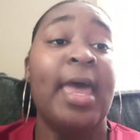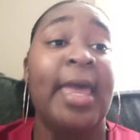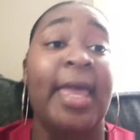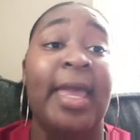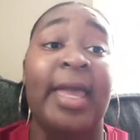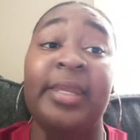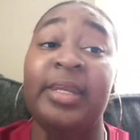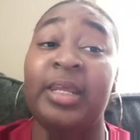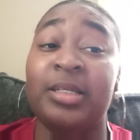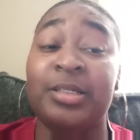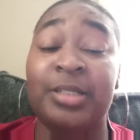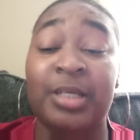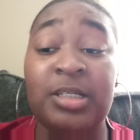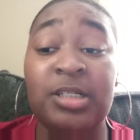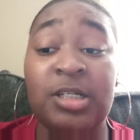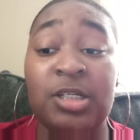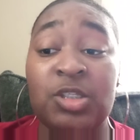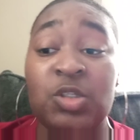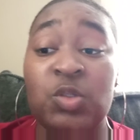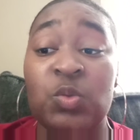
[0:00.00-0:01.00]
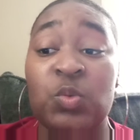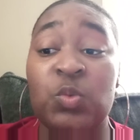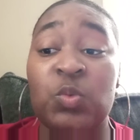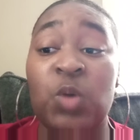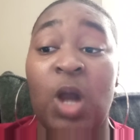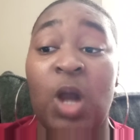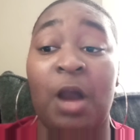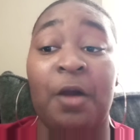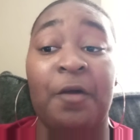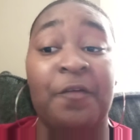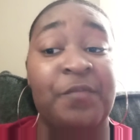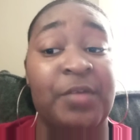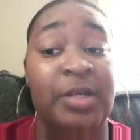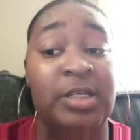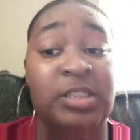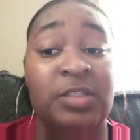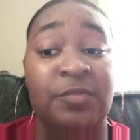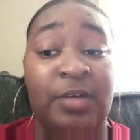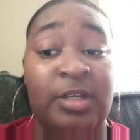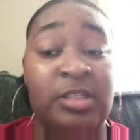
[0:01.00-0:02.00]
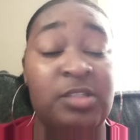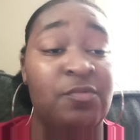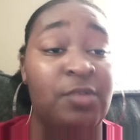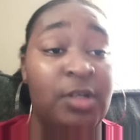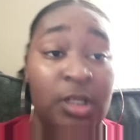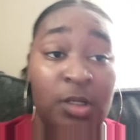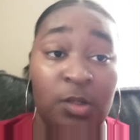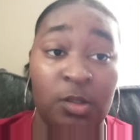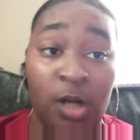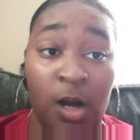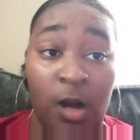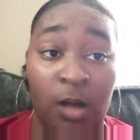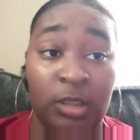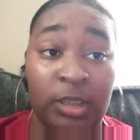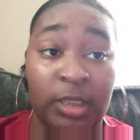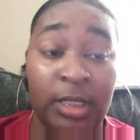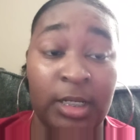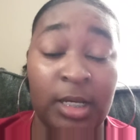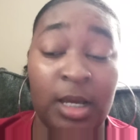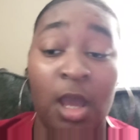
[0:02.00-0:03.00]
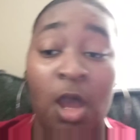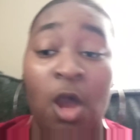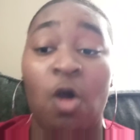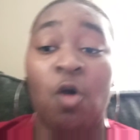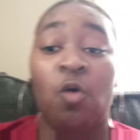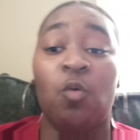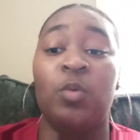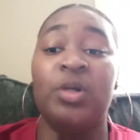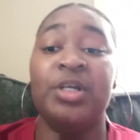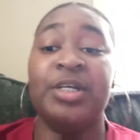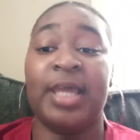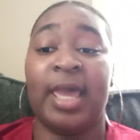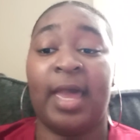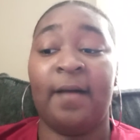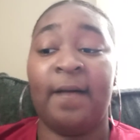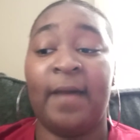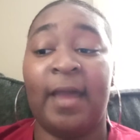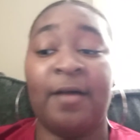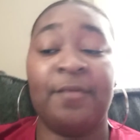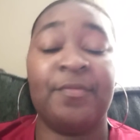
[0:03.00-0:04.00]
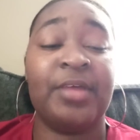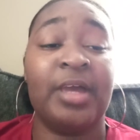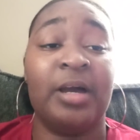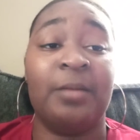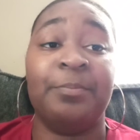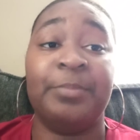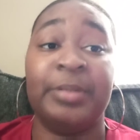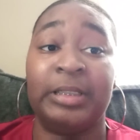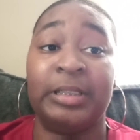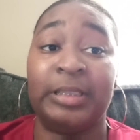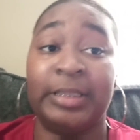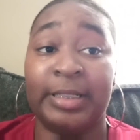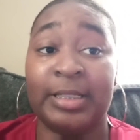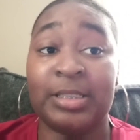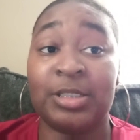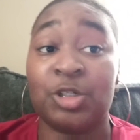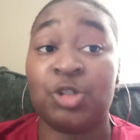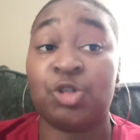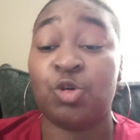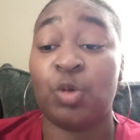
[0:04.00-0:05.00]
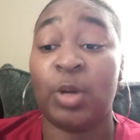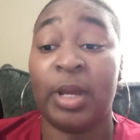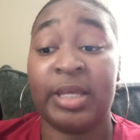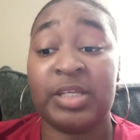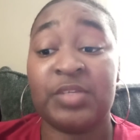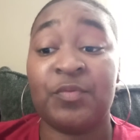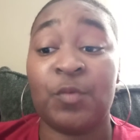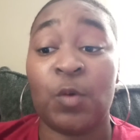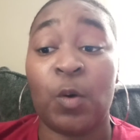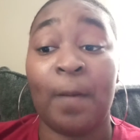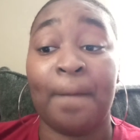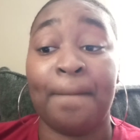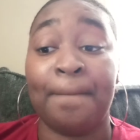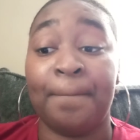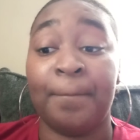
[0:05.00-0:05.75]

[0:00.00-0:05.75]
In addition to our face-to-face video calling, we now have the ability to transfer